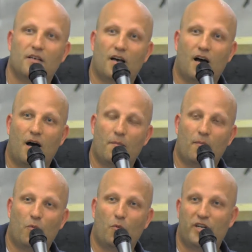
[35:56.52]

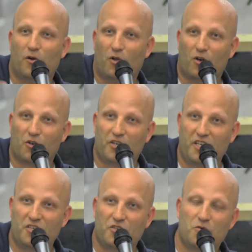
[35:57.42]
um, we no longer
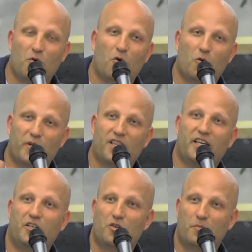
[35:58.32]
need you or we'd
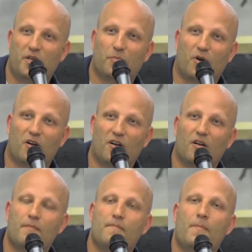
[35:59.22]
like you to be a
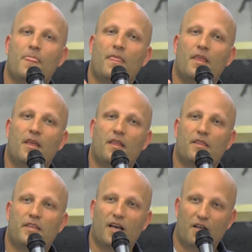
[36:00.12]
partner.
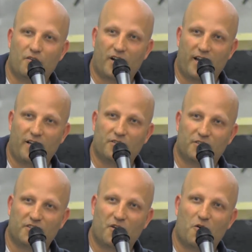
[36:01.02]
The other angle
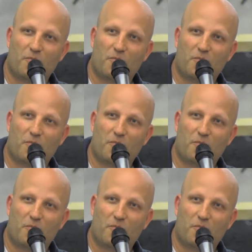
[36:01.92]
to go